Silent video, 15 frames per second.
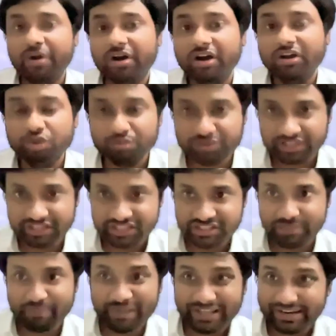consumption is
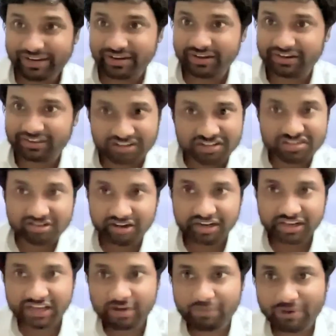the main
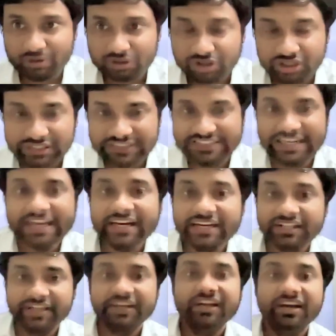concerning about the design,
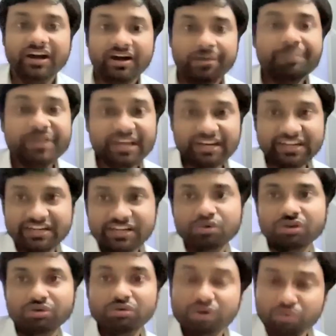then really
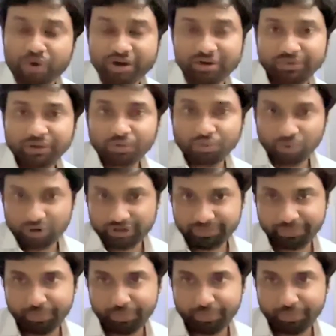one of the good